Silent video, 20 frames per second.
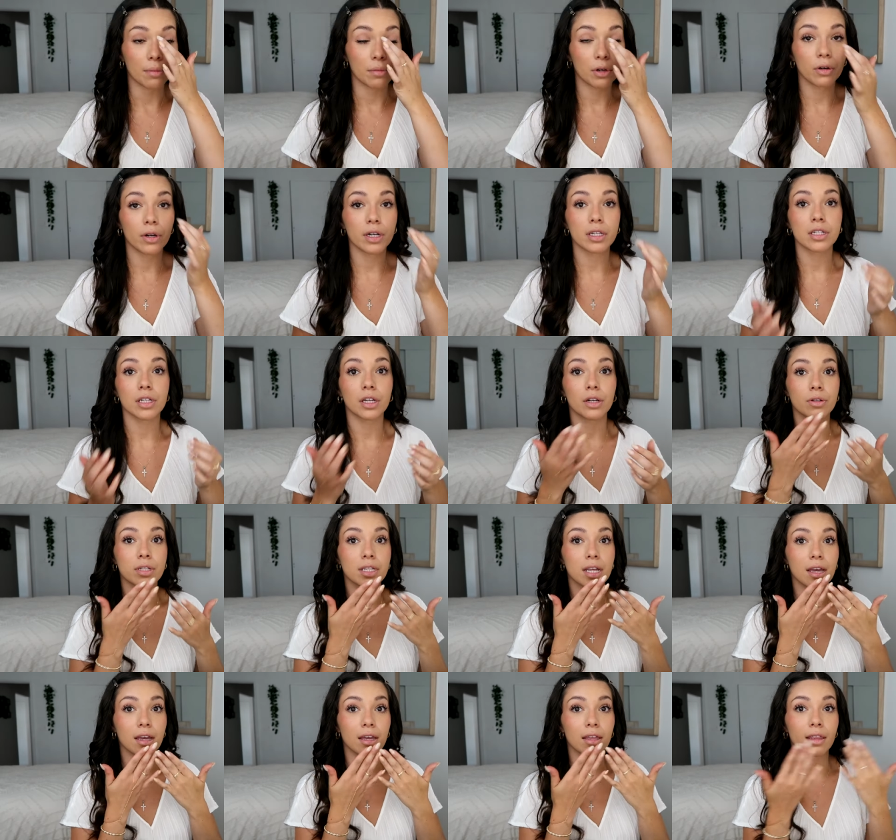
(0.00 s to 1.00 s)
am going to go
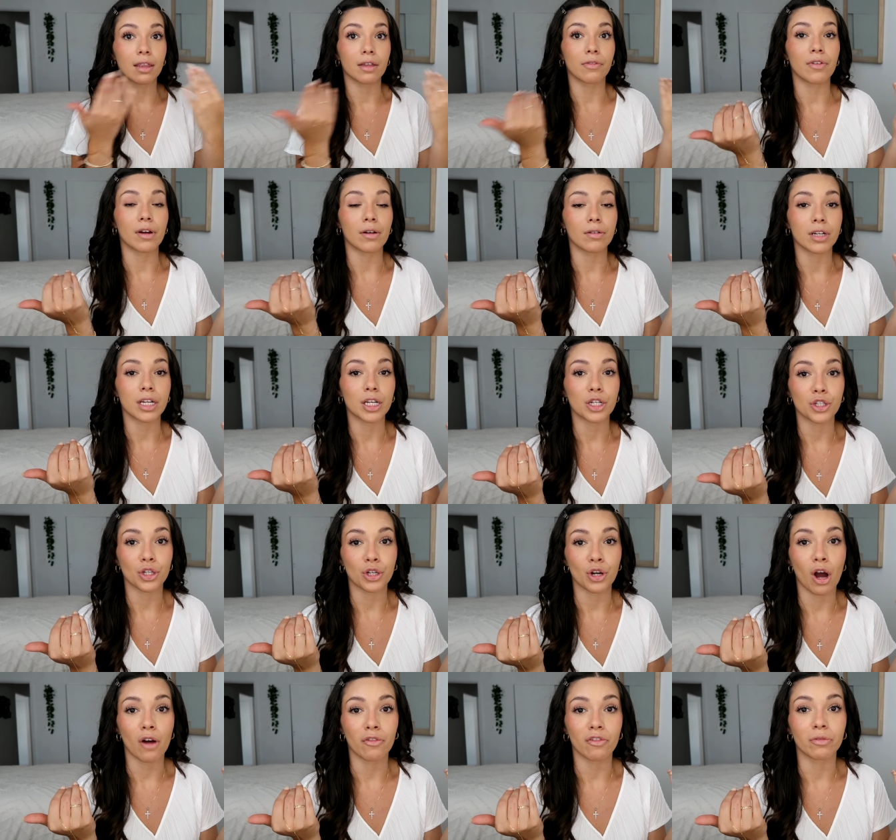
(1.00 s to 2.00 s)
take the
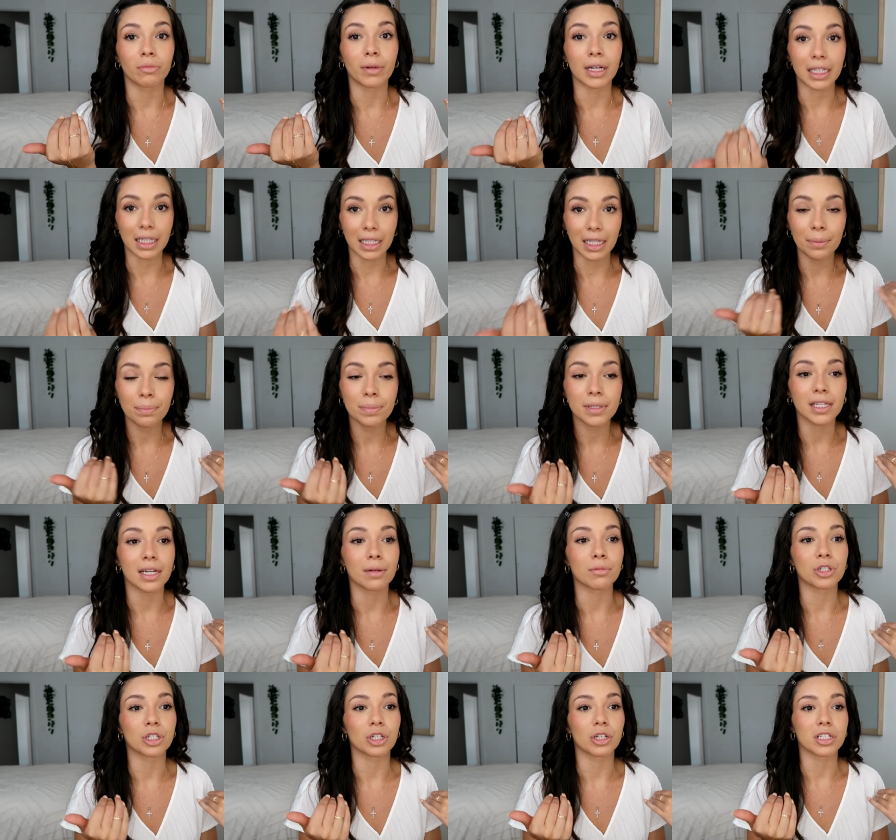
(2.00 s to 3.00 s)
foundation off of my lips.
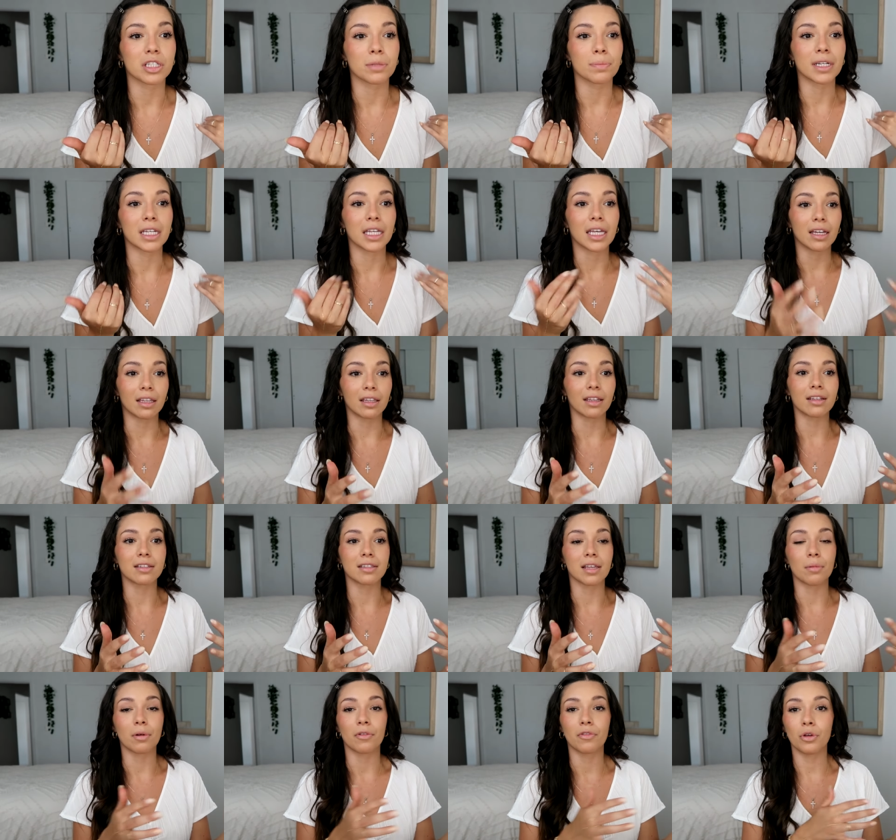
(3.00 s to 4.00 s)
I'm sure it's been killing
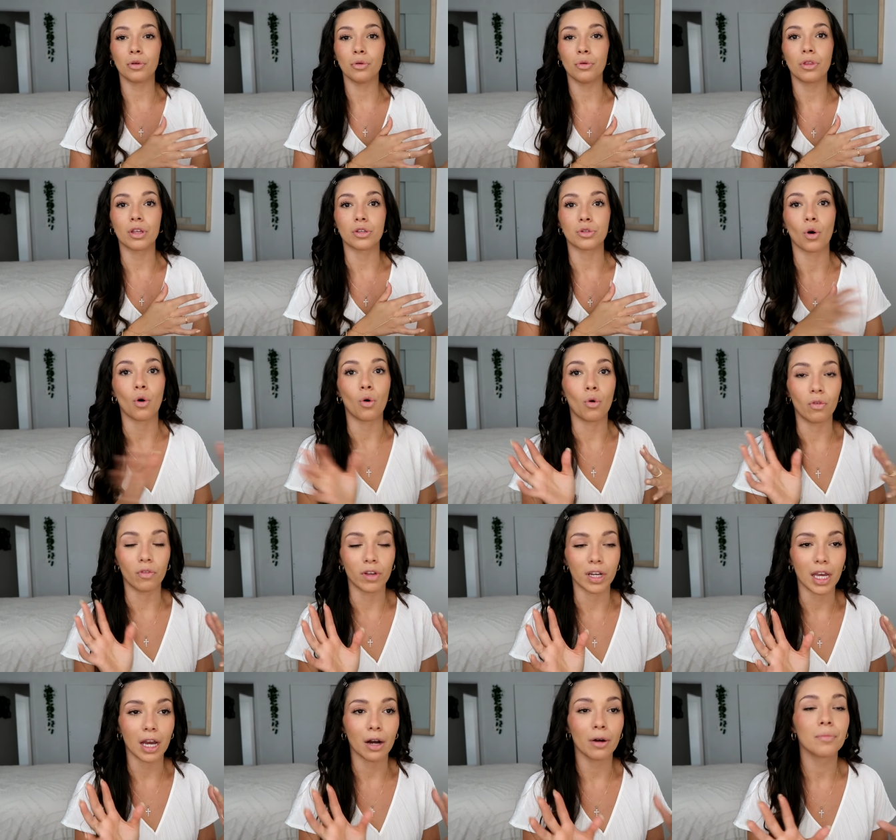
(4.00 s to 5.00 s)
some of you this whole
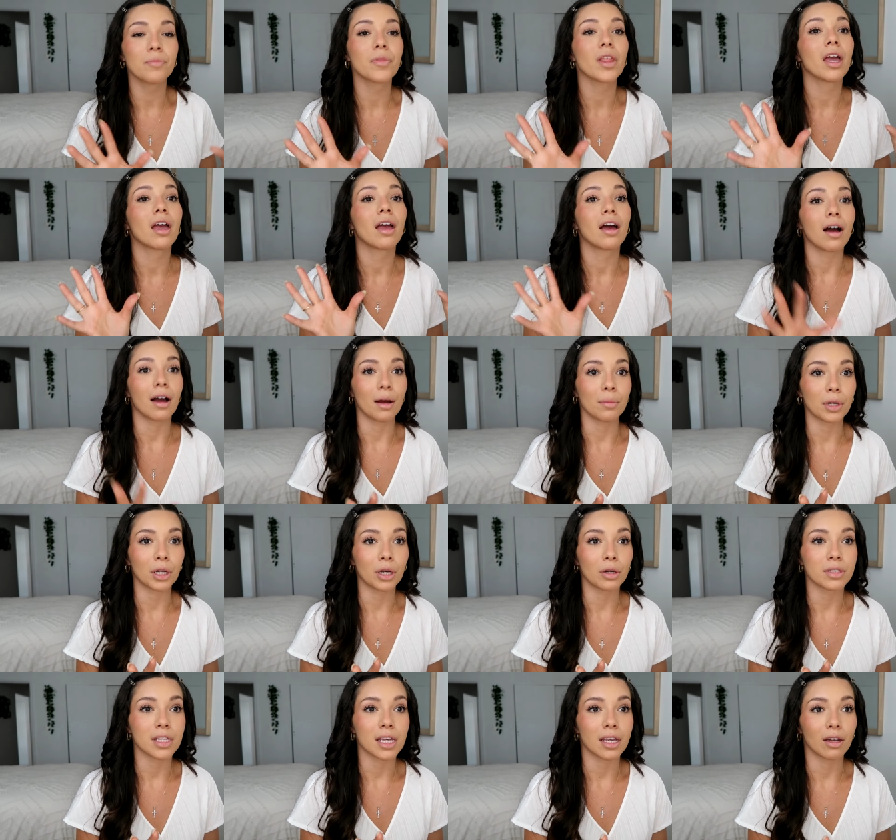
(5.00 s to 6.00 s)
video. I'm gonna
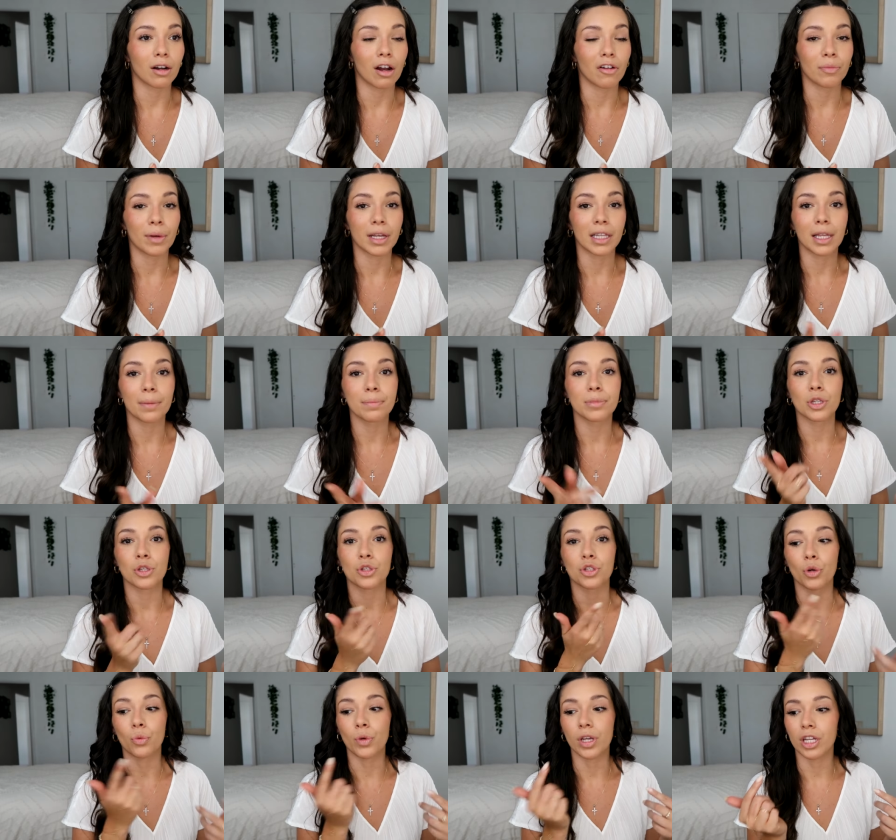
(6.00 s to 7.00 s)
go take it off my lips
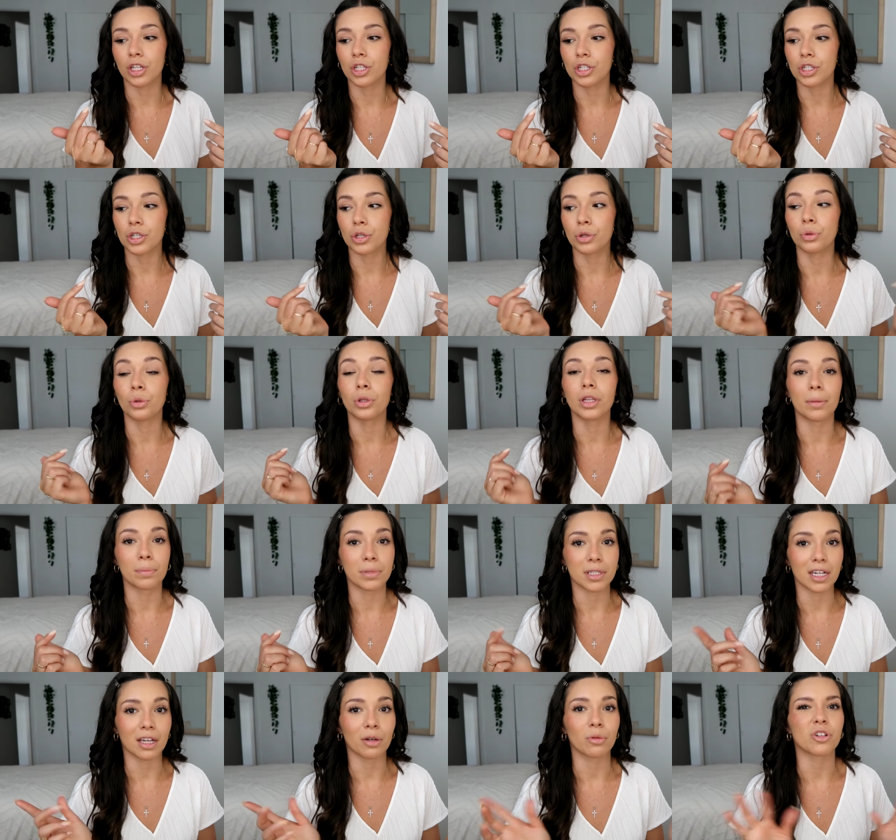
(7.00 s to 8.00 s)
so we can do
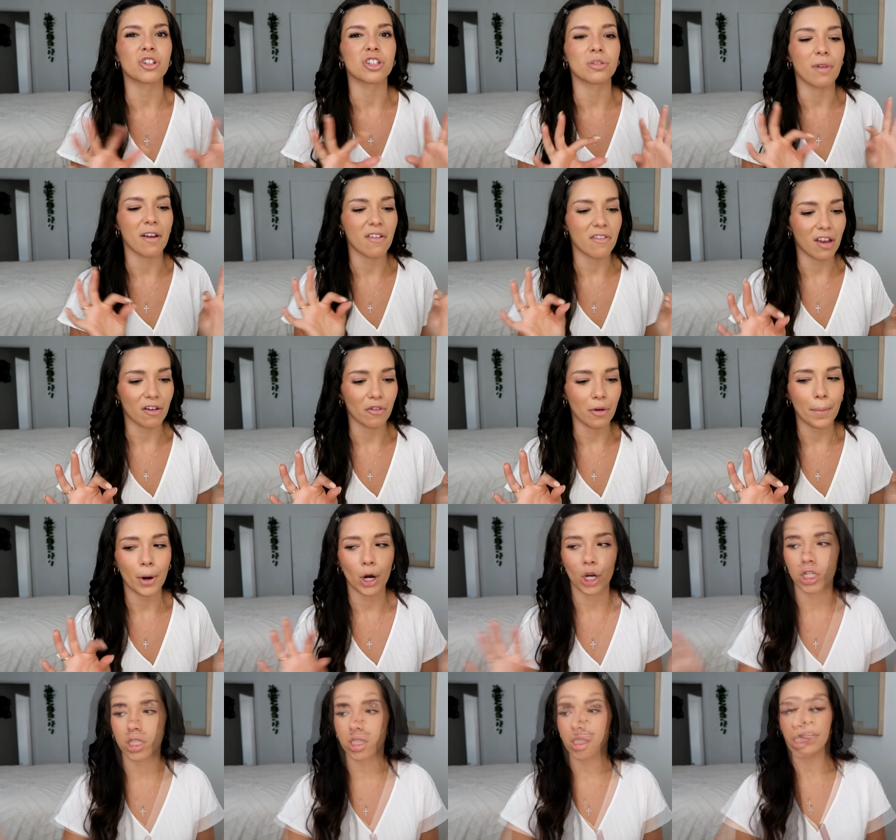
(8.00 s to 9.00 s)
lipstick, which is my favorite
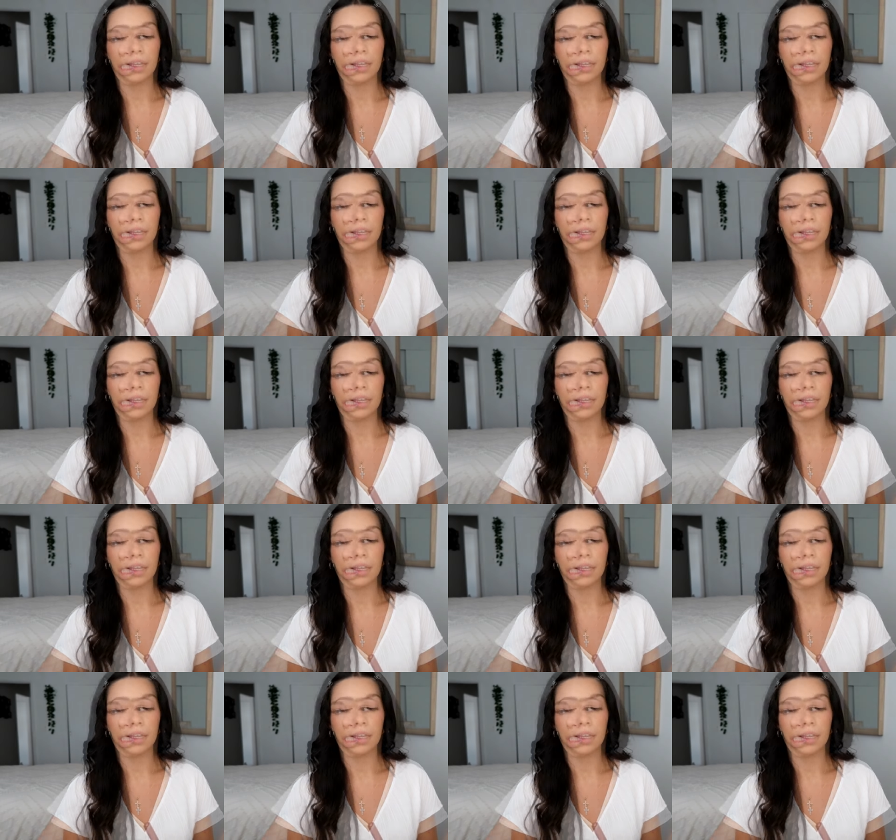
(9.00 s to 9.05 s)
part.